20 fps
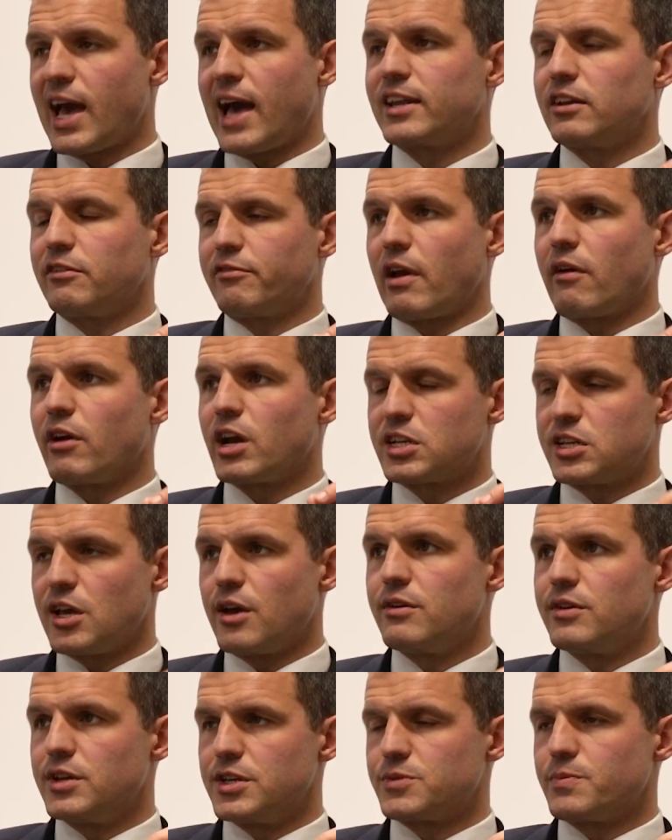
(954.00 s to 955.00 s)
cadaveric
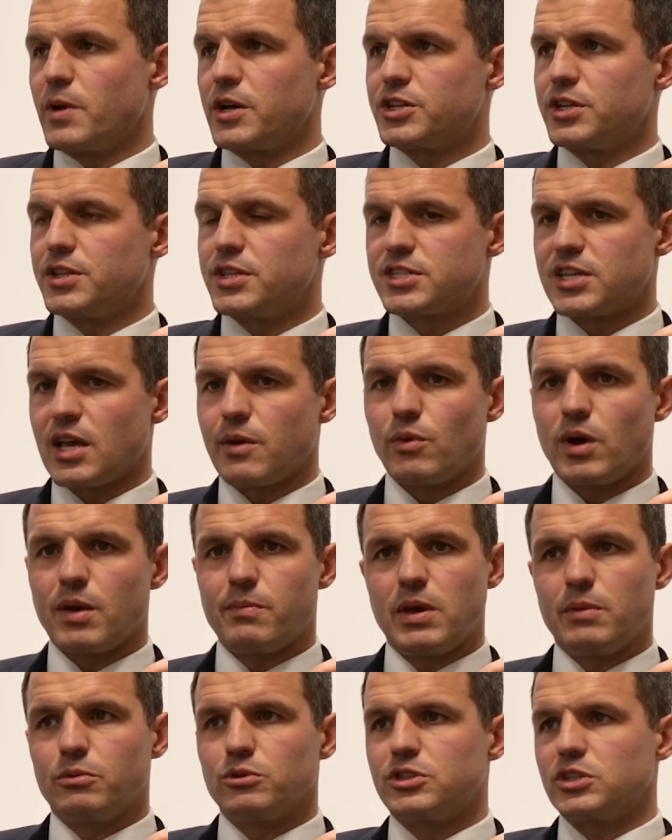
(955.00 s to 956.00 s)
donors, much in the same way
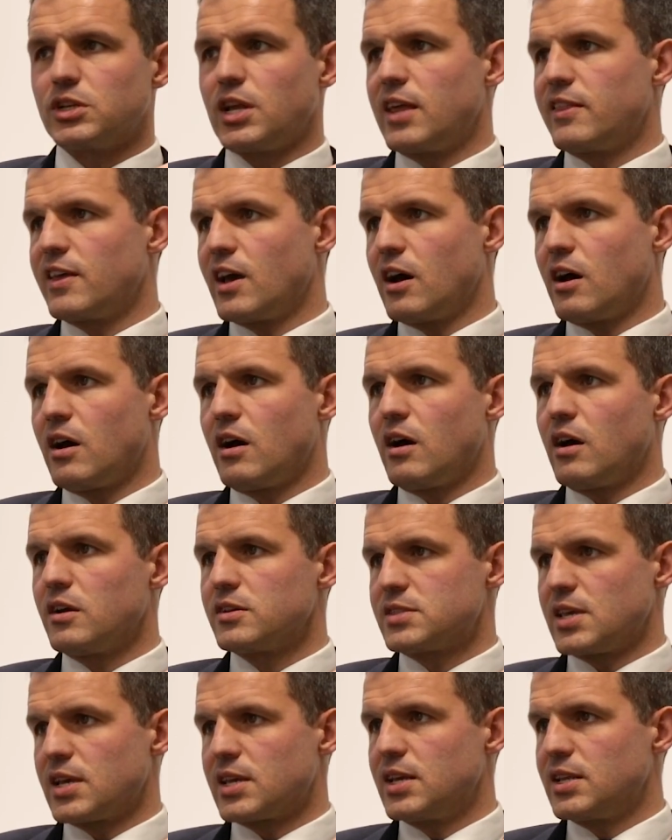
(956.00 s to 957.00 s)
people donate their
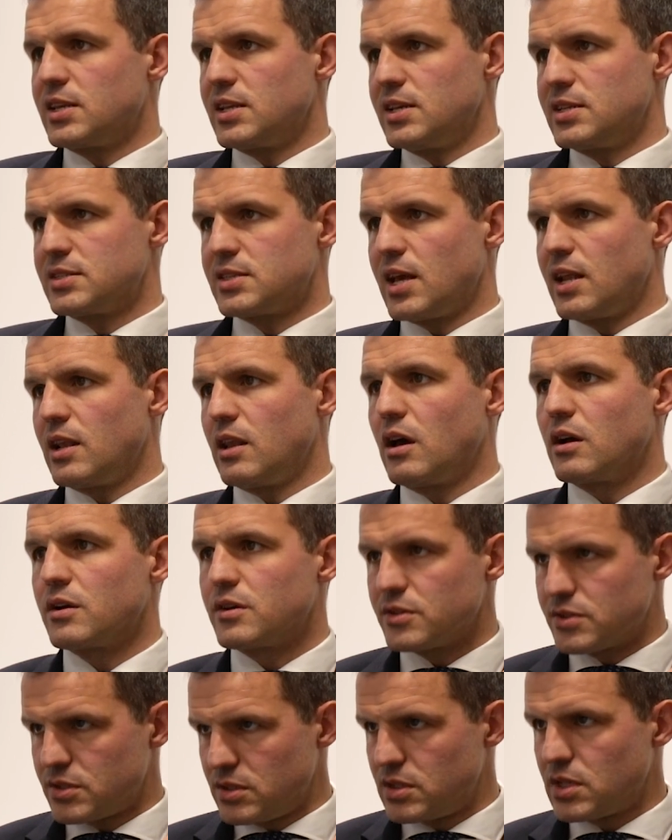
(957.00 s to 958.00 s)
hearts, their kidneys, their
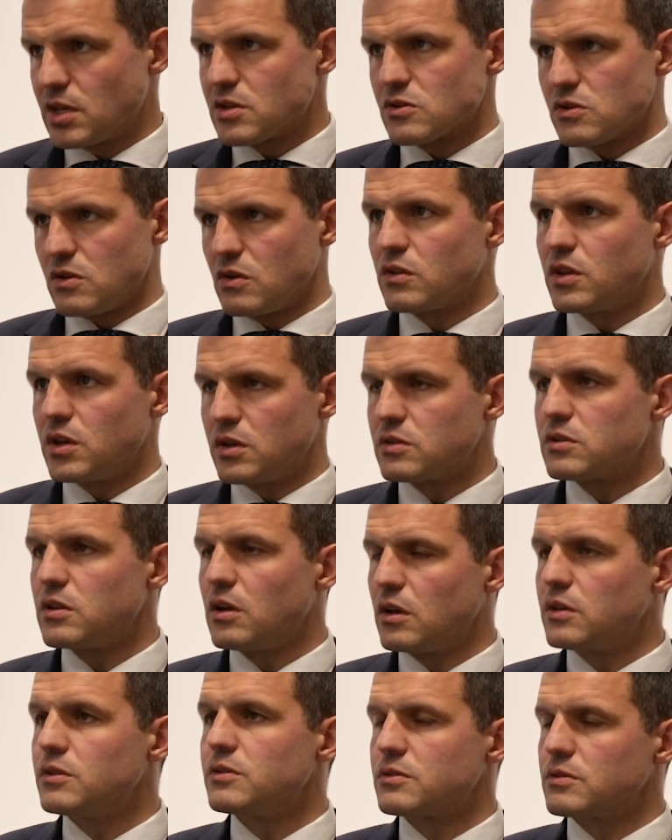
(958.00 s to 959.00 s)
lungs, and things along those
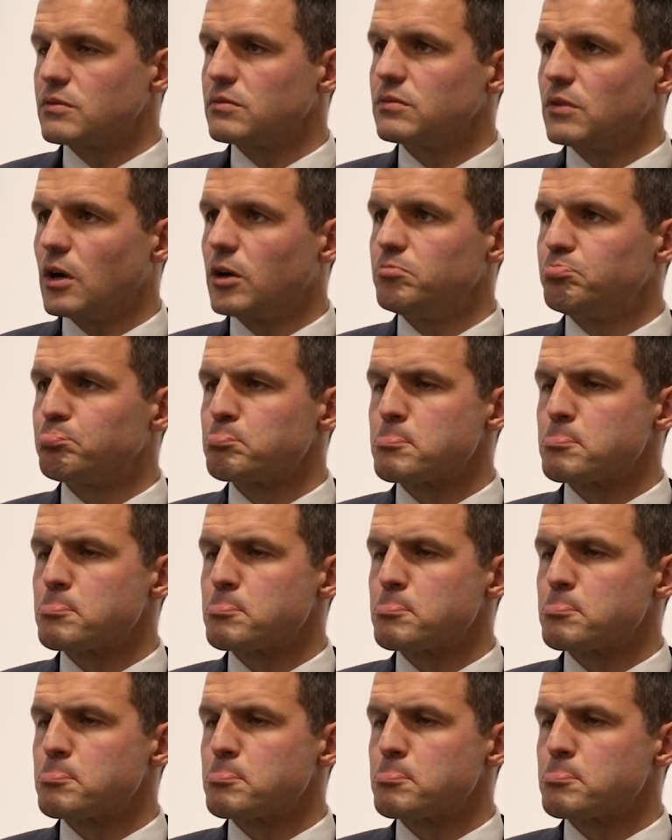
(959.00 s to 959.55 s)
lines, right?